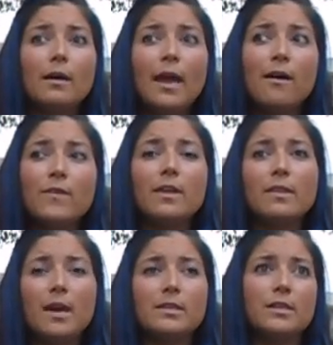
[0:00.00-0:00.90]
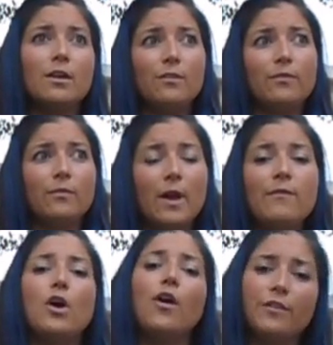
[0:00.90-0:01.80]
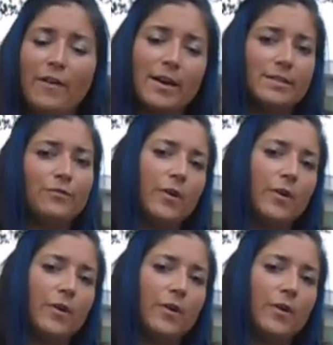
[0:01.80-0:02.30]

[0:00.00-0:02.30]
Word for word: having the idea of having all the facts in